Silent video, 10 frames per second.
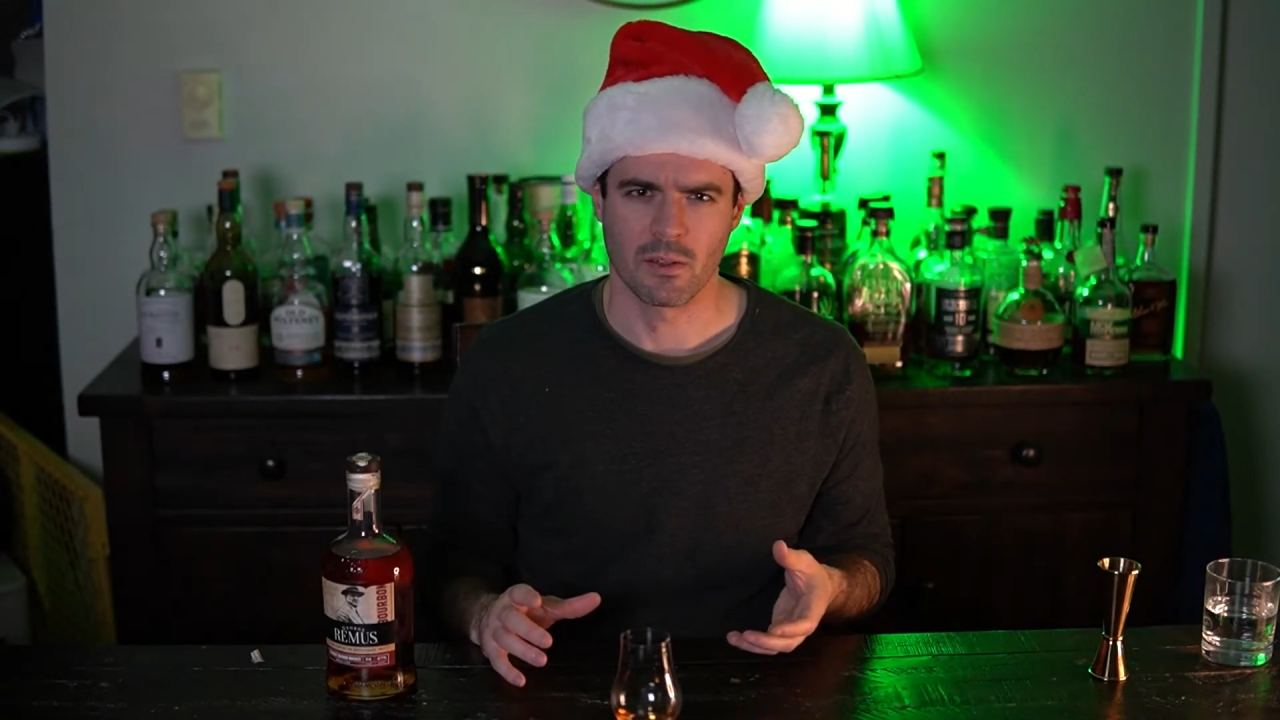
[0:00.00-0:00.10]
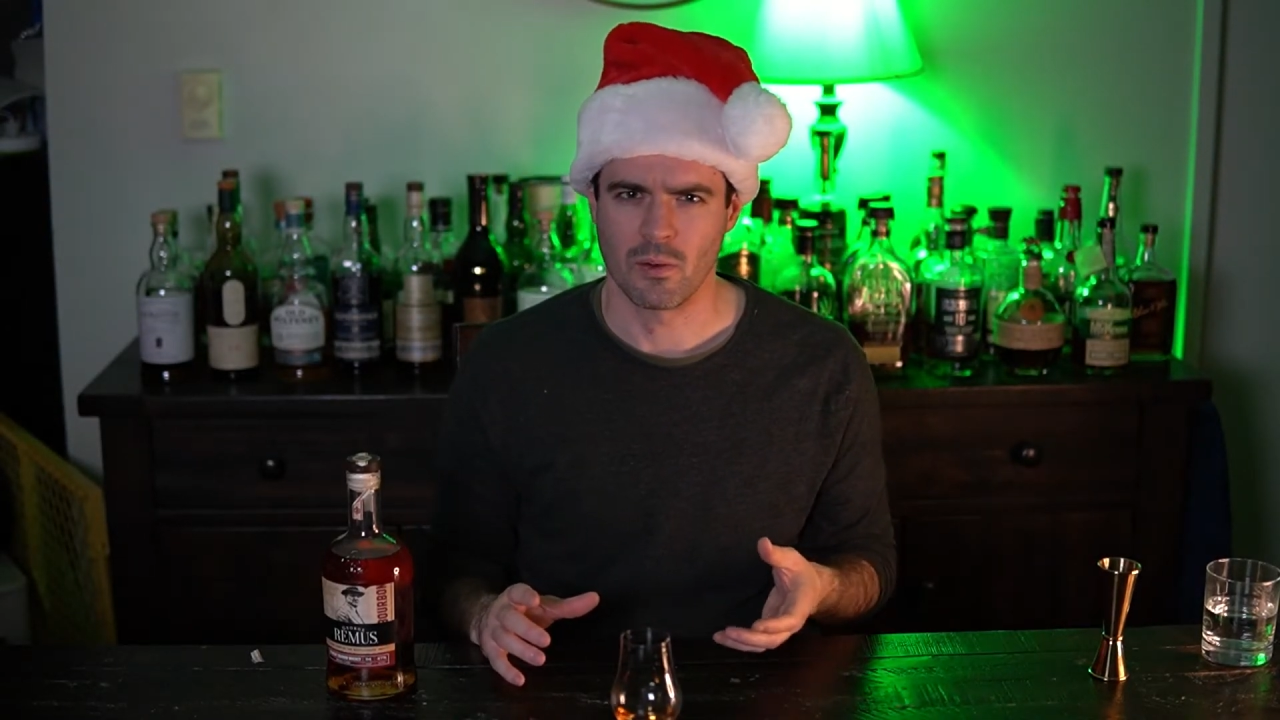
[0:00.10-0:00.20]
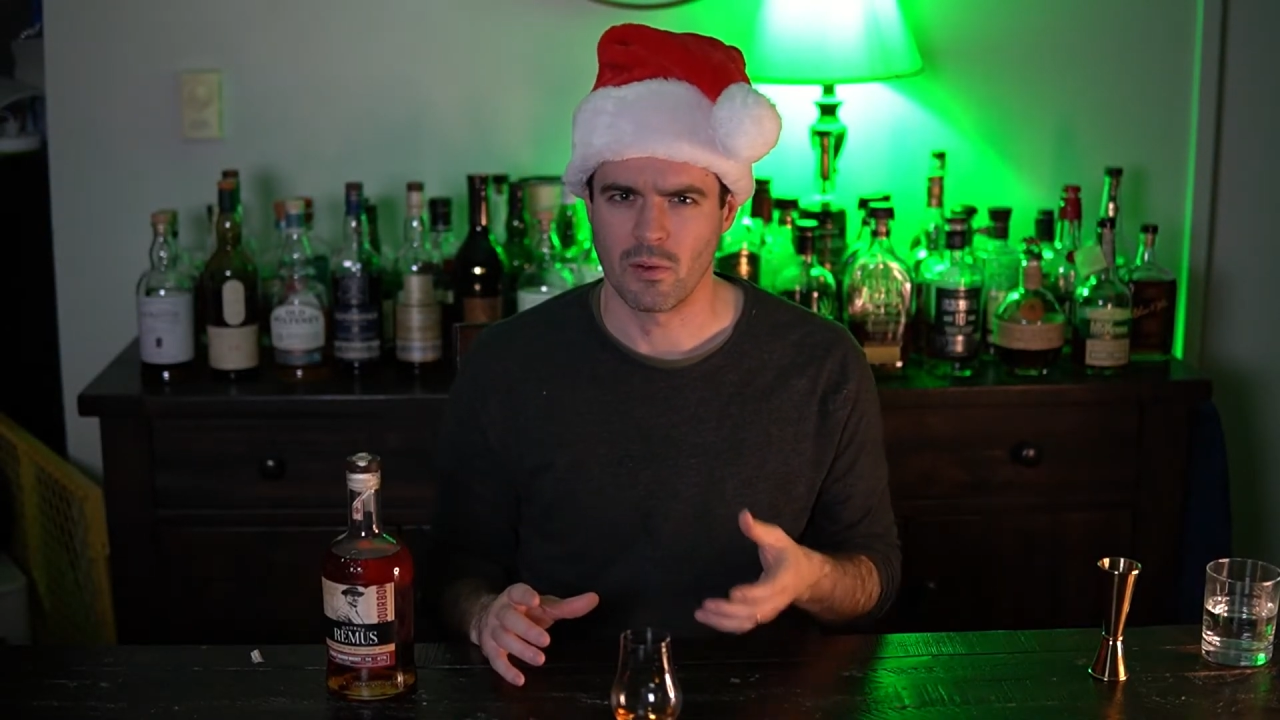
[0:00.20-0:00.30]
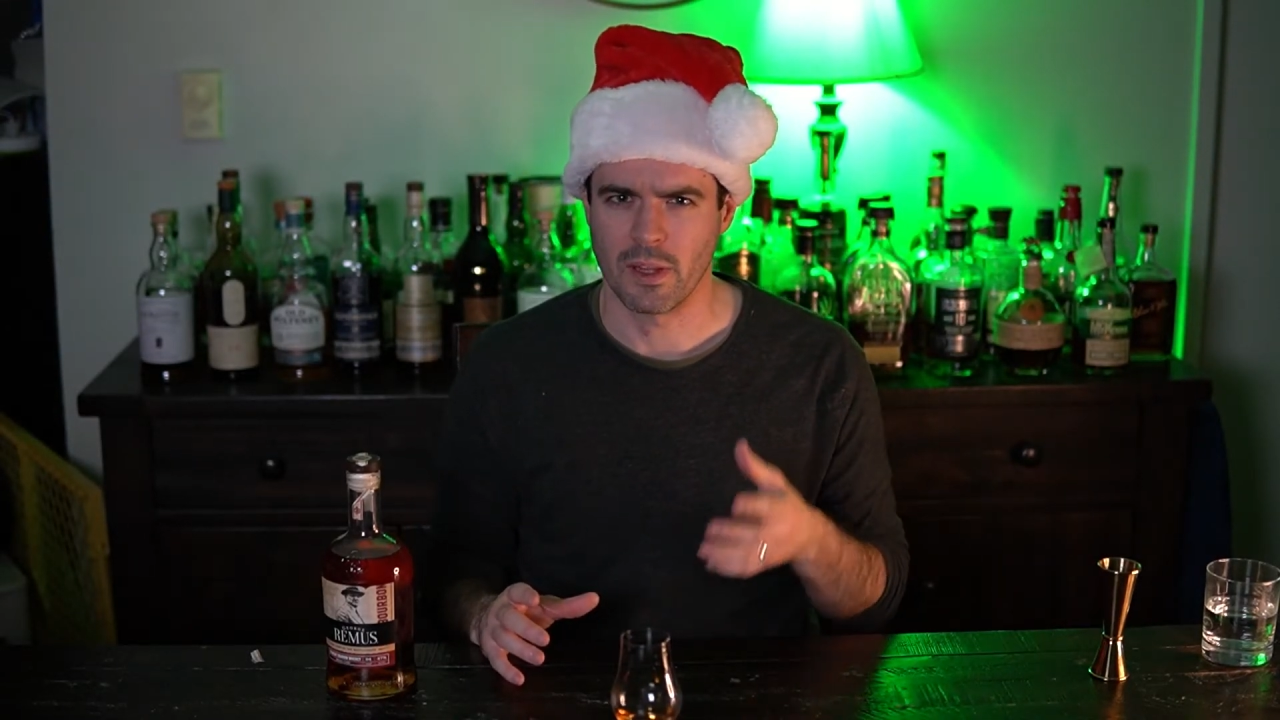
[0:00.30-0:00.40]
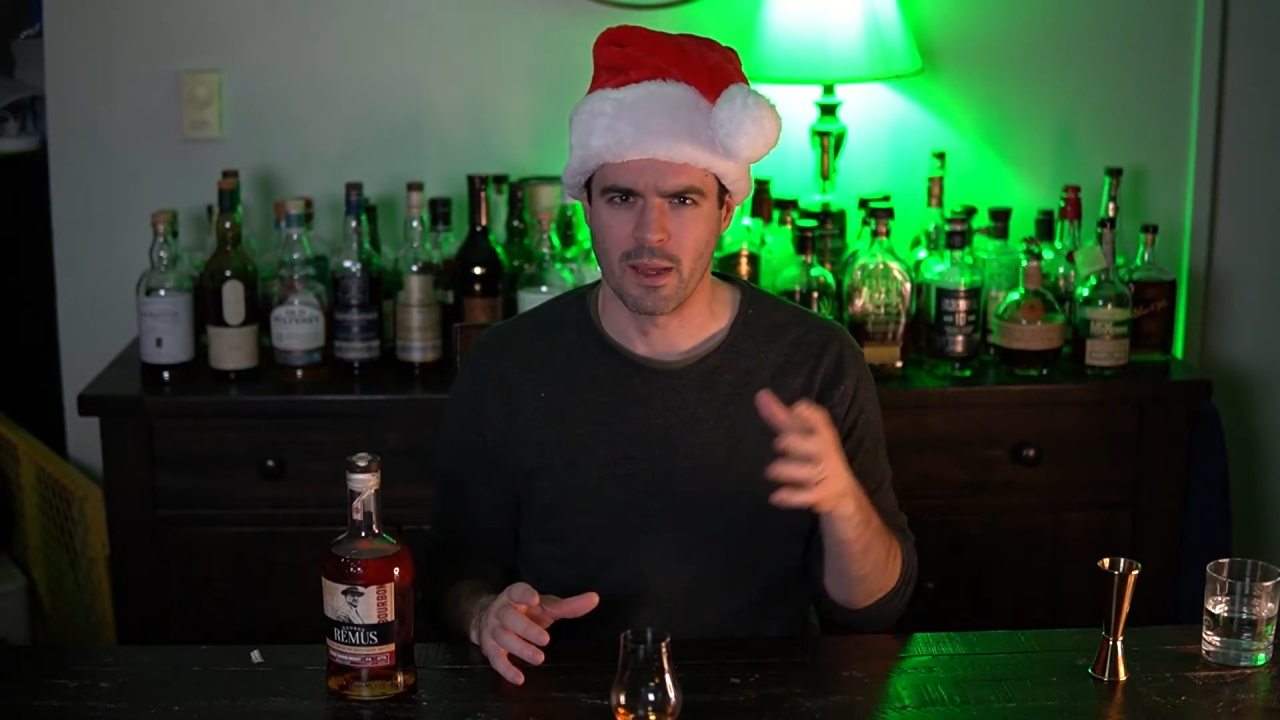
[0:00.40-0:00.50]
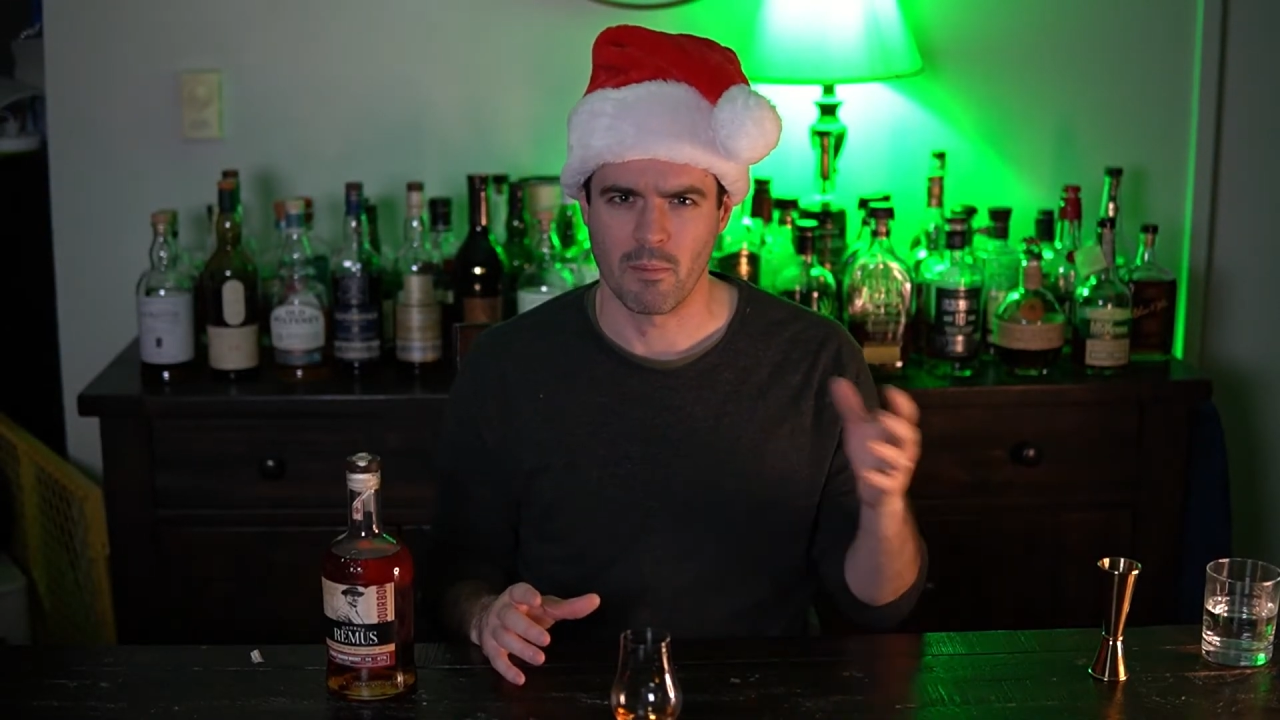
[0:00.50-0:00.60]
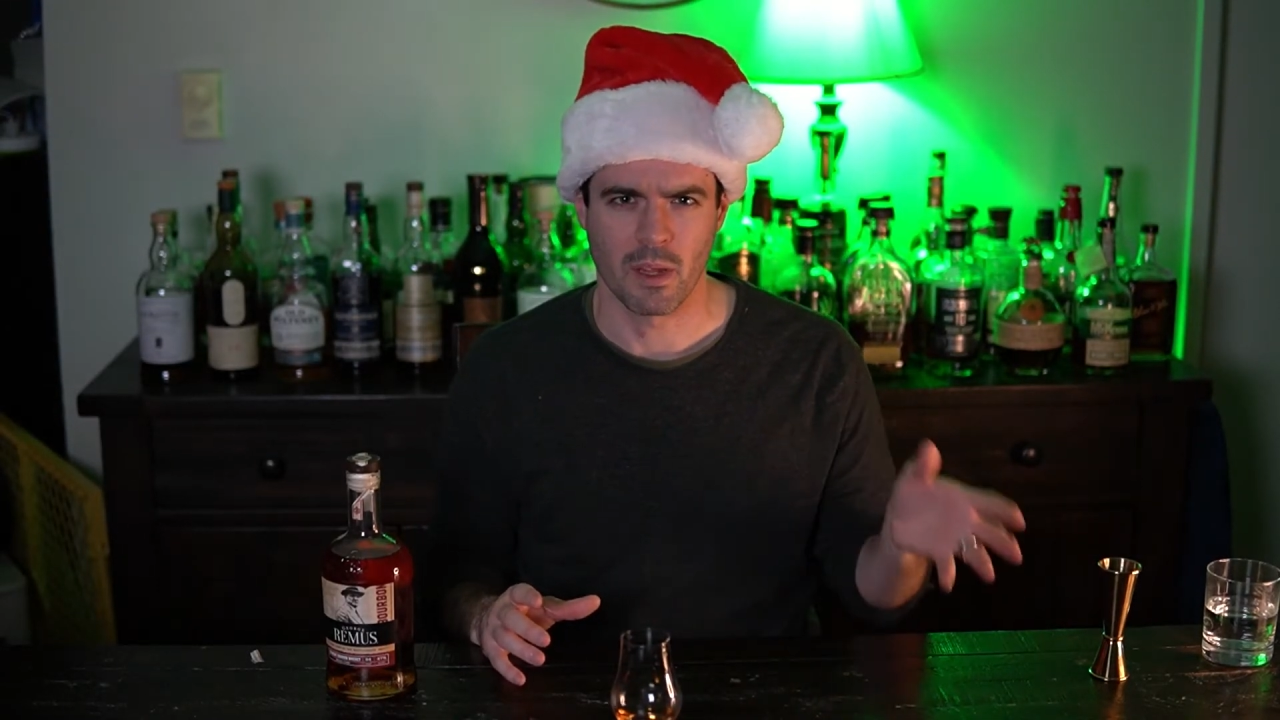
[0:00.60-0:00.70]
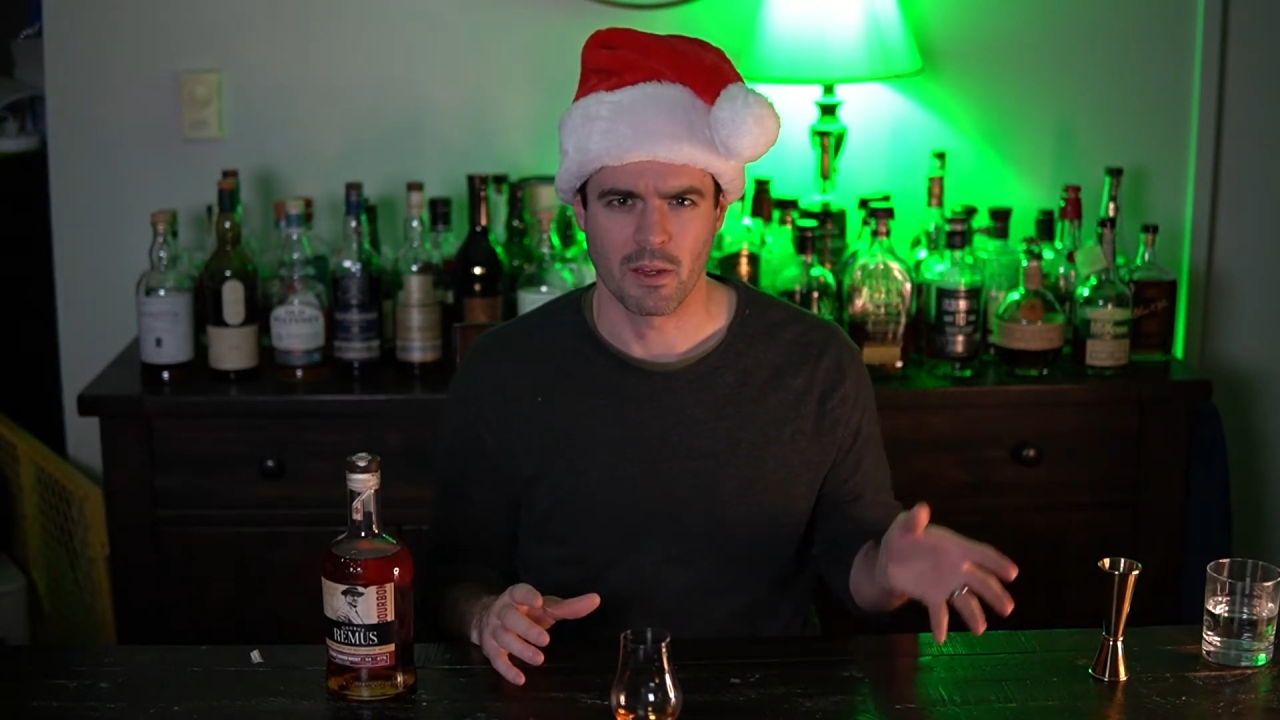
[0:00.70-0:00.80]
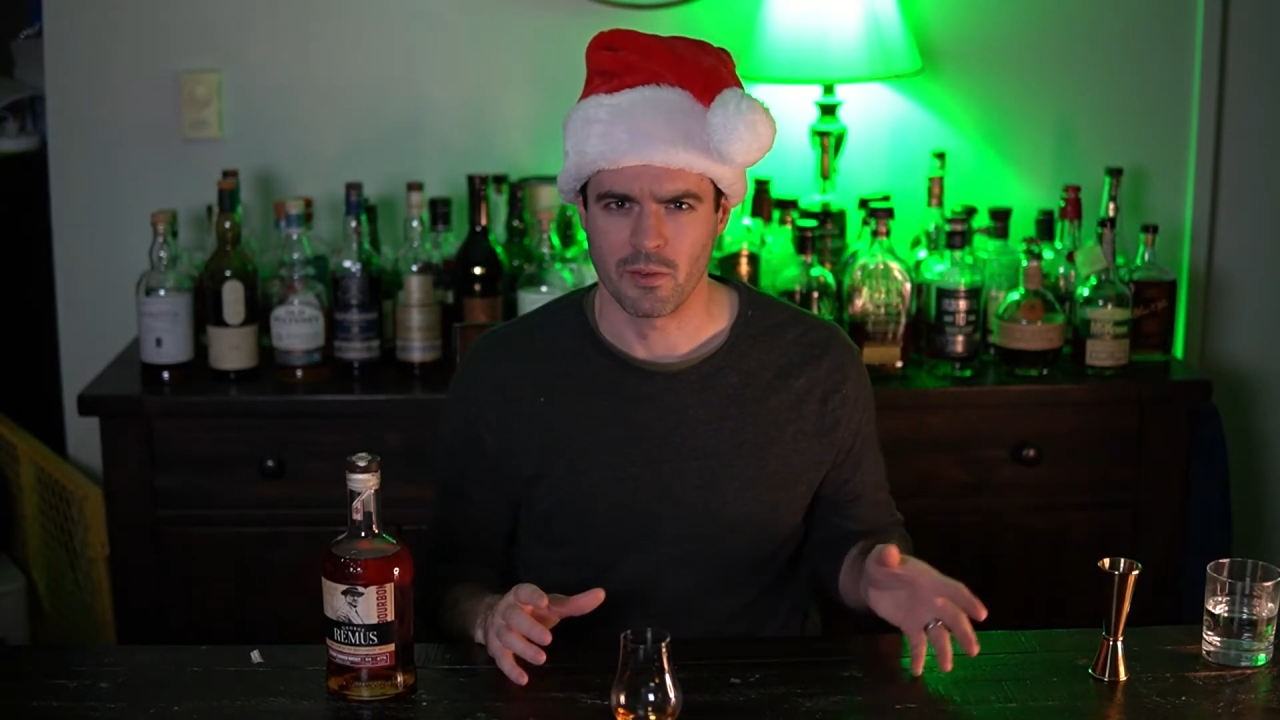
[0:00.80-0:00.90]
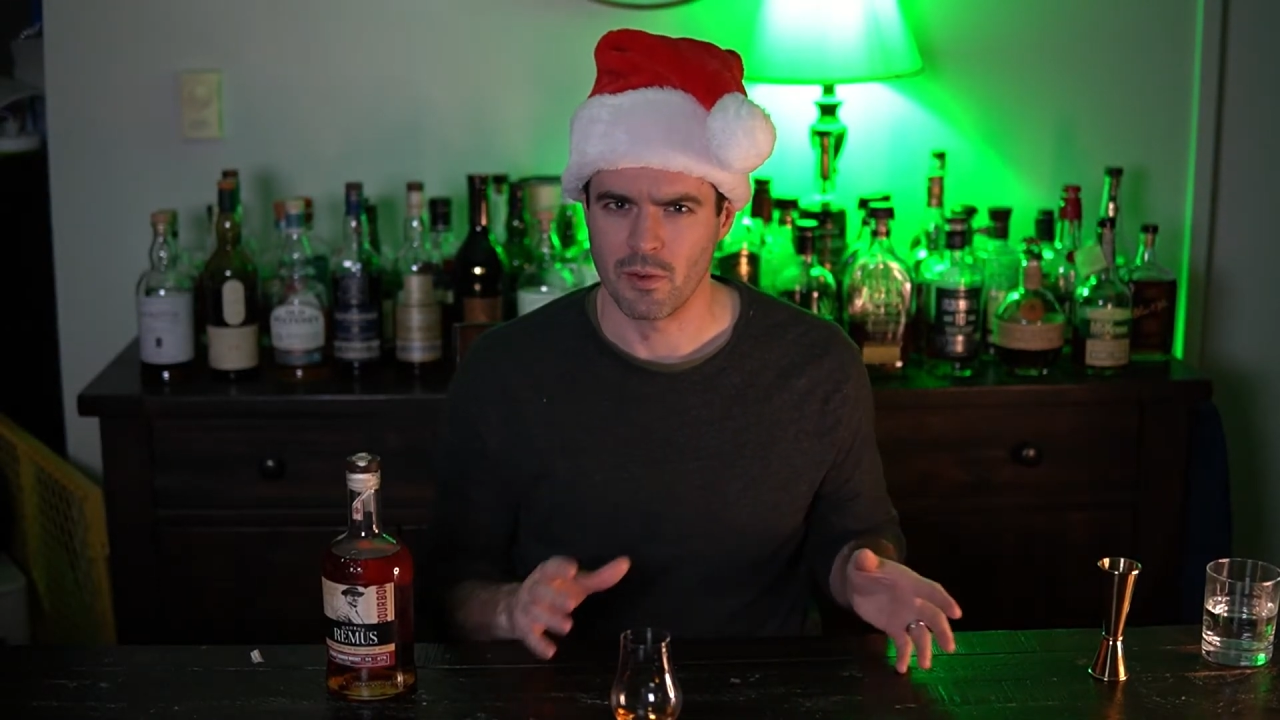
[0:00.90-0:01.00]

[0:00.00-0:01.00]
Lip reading: toward that mint